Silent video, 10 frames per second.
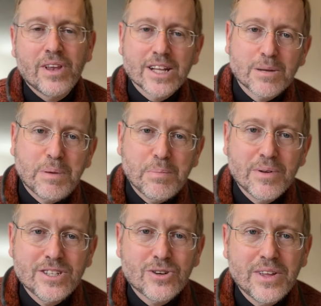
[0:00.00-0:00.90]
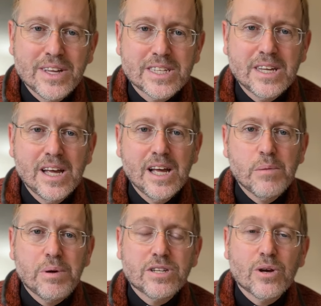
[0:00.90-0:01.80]
Lots of people enjoy this,
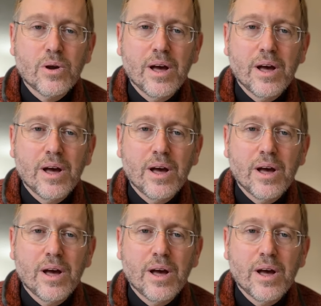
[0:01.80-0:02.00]
but it's a,